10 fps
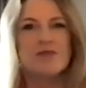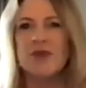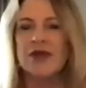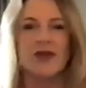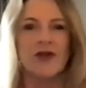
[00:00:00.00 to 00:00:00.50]

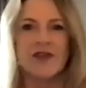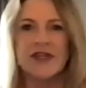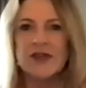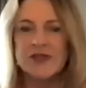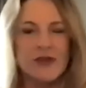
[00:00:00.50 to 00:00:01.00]

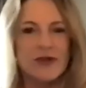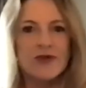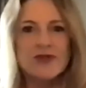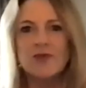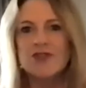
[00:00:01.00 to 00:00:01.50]
videos on your
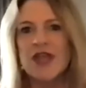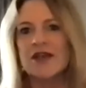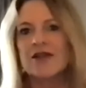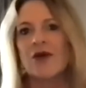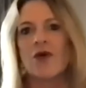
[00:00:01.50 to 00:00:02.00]
YouTube
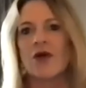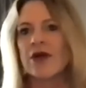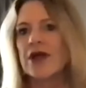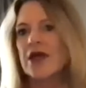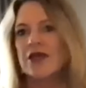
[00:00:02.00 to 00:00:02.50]
channel,
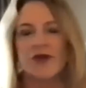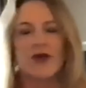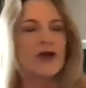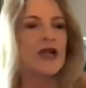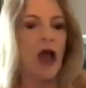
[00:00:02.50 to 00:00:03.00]
or you're
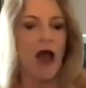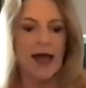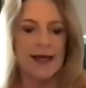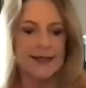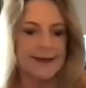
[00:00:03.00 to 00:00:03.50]
good
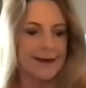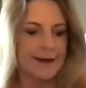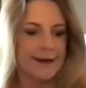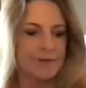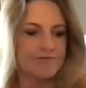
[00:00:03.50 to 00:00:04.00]

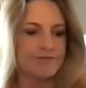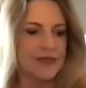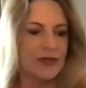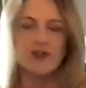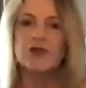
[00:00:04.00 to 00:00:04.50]
on,
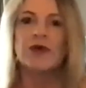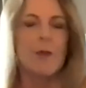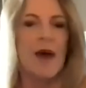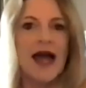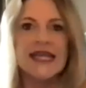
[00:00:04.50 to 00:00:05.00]
doing a
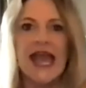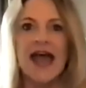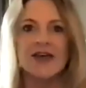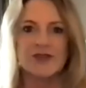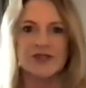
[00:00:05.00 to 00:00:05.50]

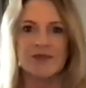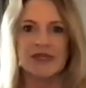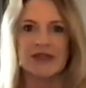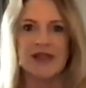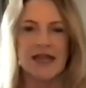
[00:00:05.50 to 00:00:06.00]
podcast or
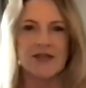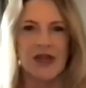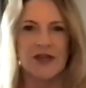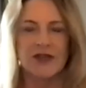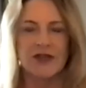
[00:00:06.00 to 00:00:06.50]
something like that, you've
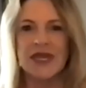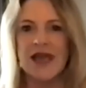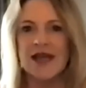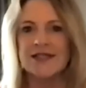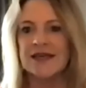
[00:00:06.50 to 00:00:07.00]
got a unique
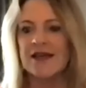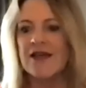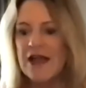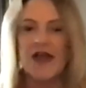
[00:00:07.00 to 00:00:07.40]
idea,